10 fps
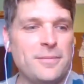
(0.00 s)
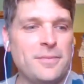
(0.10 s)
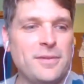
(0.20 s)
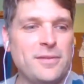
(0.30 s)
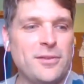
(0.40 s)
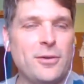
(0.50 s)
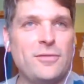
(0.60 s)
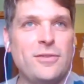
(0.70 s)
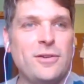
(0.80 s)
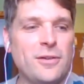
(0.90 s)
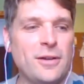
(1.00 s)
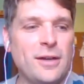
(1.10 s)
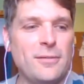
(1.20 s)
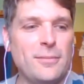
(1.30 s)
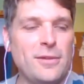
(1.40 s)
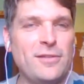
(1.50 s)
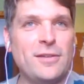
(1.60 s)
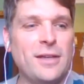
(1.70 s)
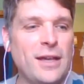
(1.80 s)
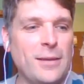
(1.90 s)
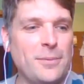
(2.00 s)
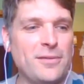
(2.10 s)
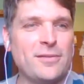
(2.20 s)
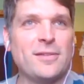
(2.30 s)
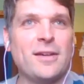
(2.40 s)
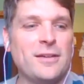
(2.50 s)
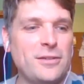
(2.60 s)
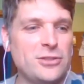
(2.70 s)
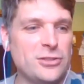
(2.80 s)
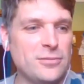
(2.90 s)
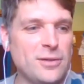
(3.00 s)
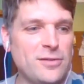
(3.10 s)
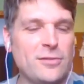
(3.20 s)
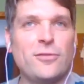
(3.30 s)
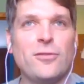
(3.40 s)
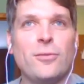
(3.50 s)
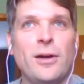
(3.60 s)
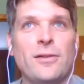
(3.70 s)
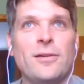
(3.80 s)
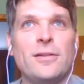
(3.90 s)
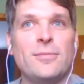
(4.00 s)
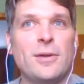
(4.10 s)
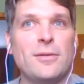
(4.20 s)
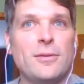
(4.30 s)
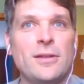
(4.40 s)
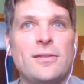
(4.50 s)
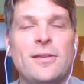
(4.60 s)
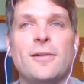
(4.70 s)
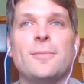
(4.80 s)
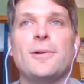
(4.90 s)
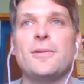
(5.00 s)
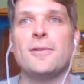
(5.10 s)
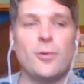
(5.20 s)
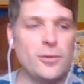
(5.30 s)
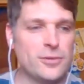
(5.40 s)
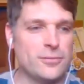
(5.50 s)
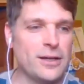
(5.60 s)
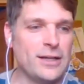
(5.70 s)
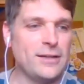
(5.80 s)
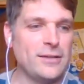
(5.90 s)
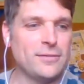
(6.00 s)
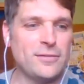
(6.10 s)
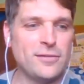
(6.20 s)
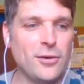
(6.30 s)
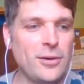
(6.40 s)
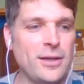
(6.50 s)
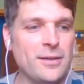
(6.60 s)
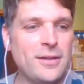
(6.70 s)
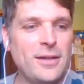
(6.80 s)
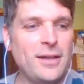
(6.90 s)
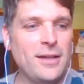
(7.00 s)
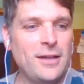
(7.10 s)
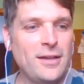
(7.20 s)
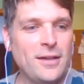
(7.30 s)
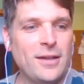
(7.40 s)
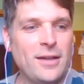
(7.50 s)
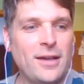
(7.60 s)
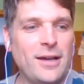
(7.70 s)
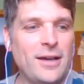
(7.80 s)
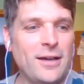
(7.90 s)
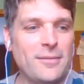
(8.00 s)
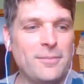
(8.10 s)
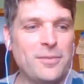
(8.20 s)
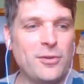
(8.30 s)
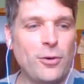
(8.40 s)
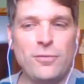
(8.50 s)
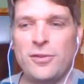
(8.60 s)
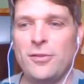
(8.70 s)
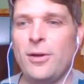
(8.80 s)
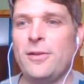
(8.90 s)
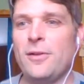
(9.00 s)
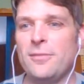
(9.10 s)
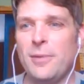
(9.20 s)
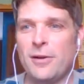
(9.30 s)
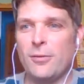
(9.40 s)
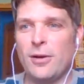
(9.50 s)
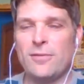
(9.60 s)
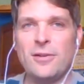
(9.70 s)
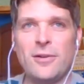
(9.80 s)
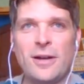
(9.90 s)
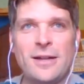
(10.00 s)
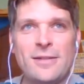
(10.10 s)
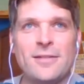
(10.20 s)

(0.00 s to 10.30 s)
So if you're missing campus, you shouldn't miss it for the weather. It's been really terrible, cold and rainy and snowy. So hopefully the weather is better wherever you're at.